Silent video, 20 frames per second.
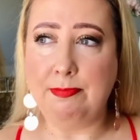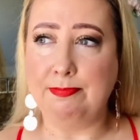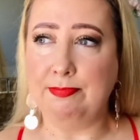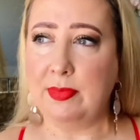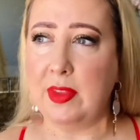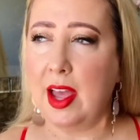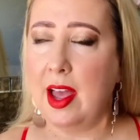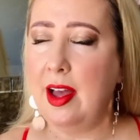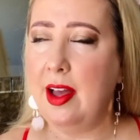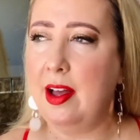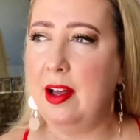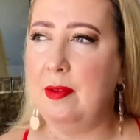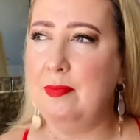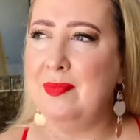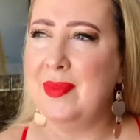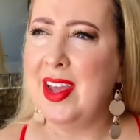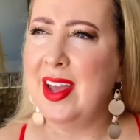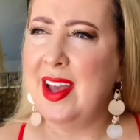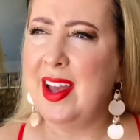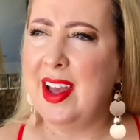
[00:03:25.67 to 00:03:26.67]

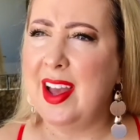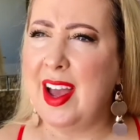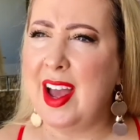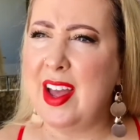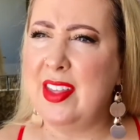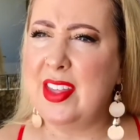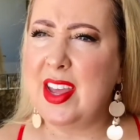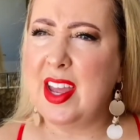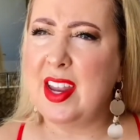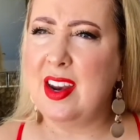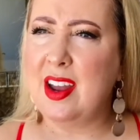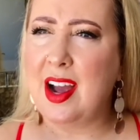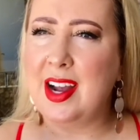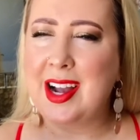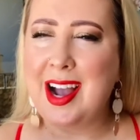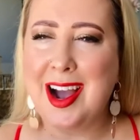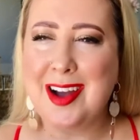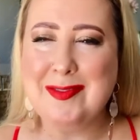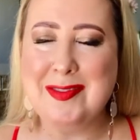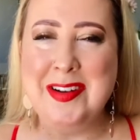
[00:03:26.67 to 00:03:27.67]
And then I
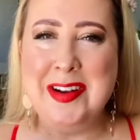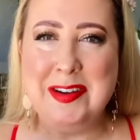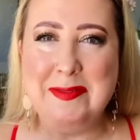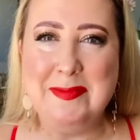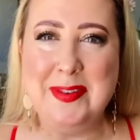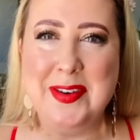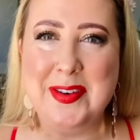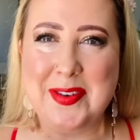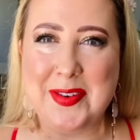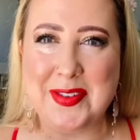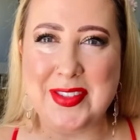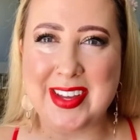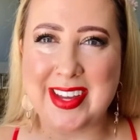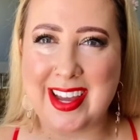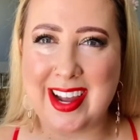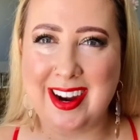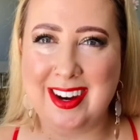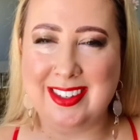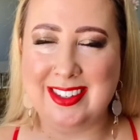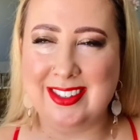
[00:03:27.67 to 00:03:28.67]
can't remember all the
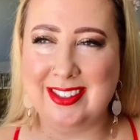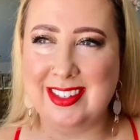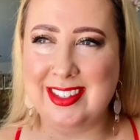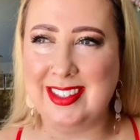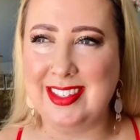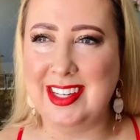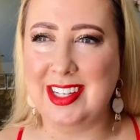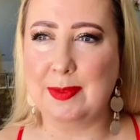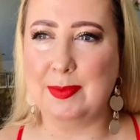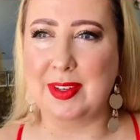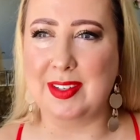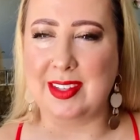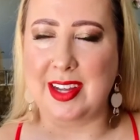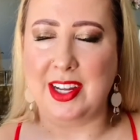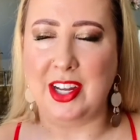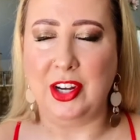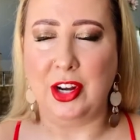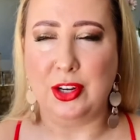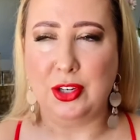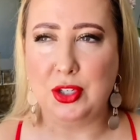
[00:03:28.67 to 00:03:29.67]
characteristics, but it's
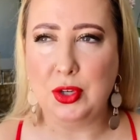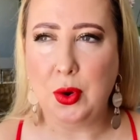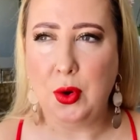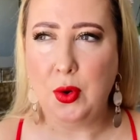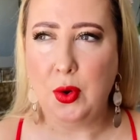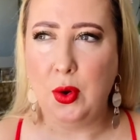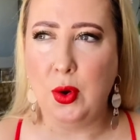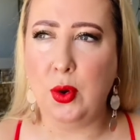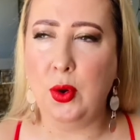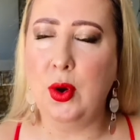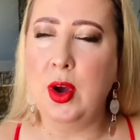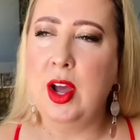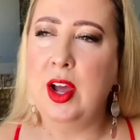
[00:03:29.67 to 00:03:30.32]
like, tall,